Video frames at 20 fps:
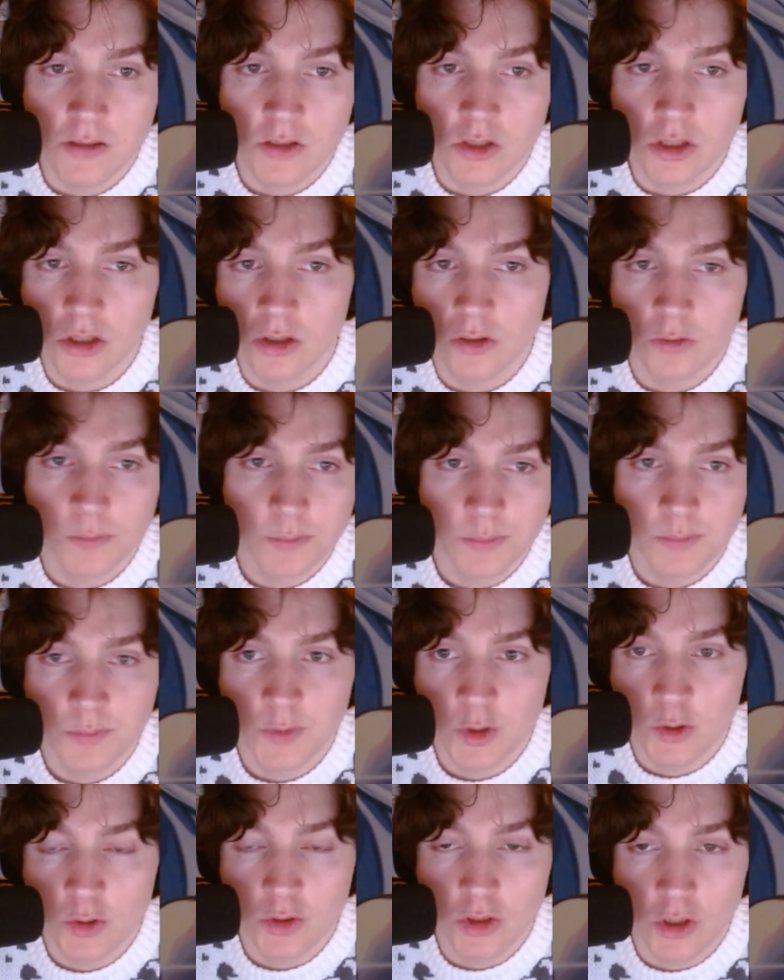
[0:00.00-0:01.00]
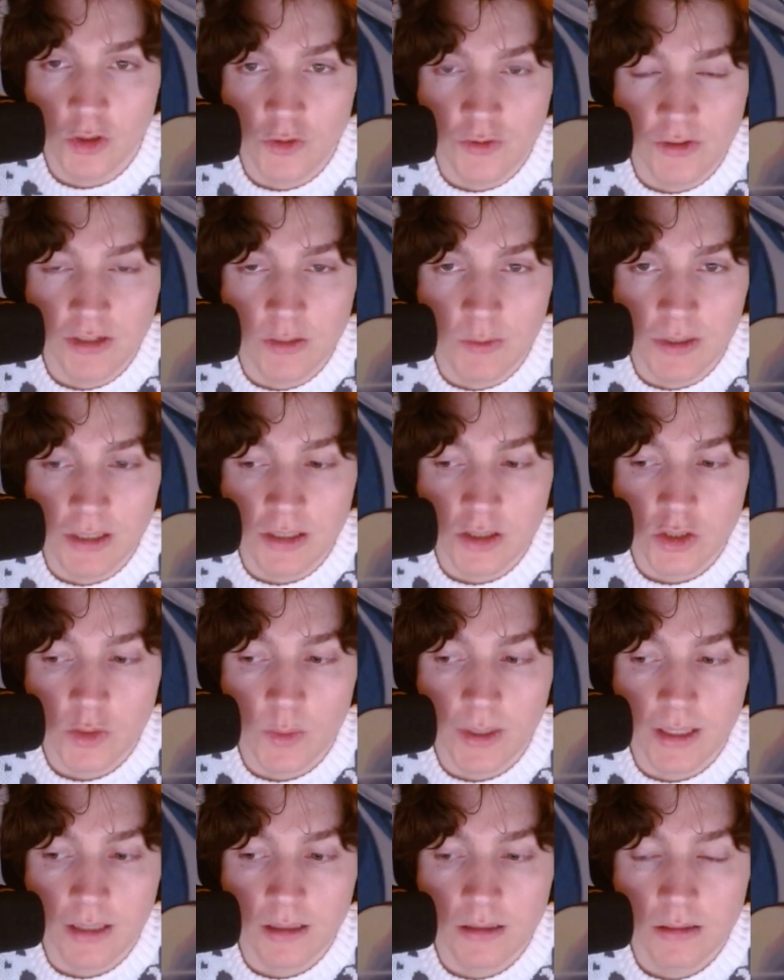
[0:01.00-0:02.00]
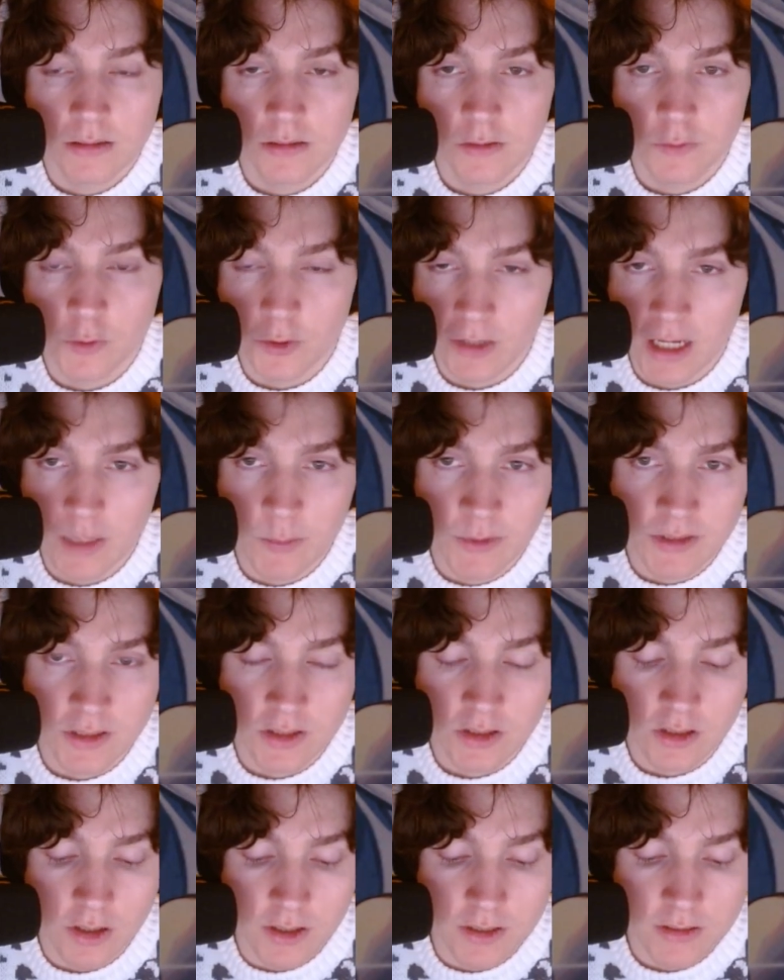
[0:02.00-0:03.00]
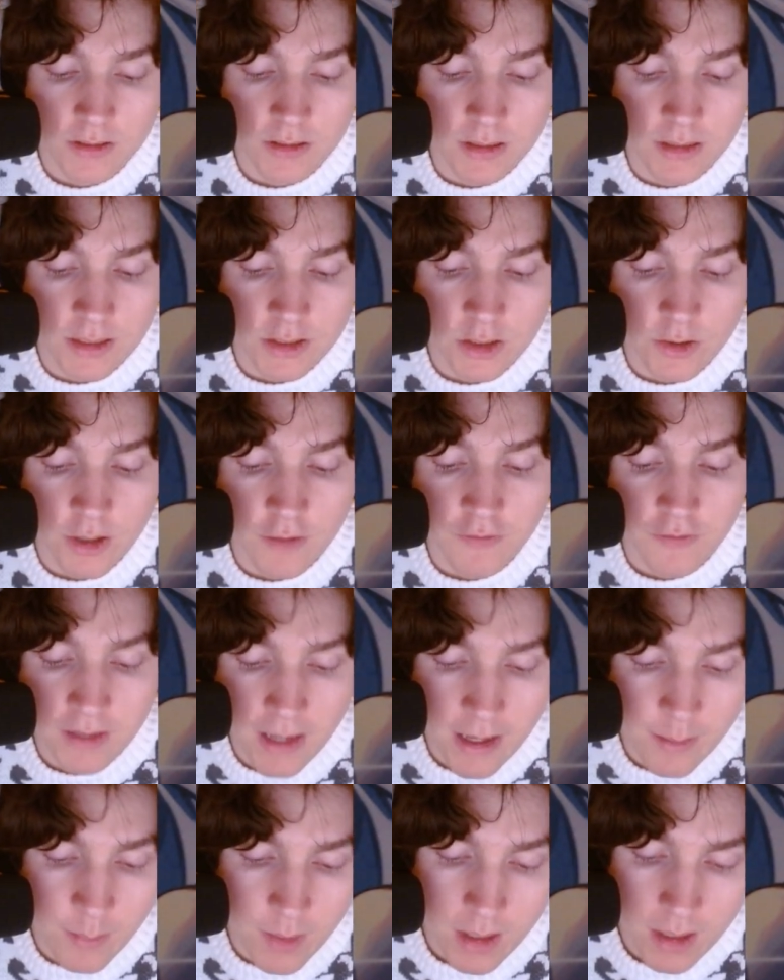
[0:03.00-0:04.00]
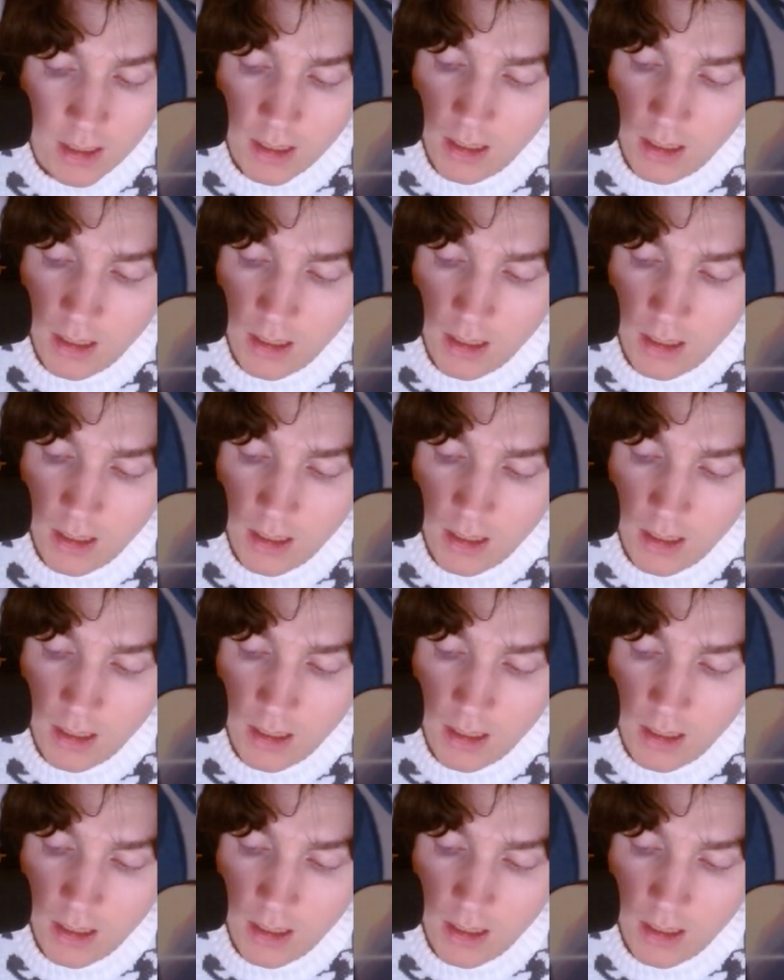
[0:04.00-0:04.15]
so you don't really want to swing for game with this card unless you have a game.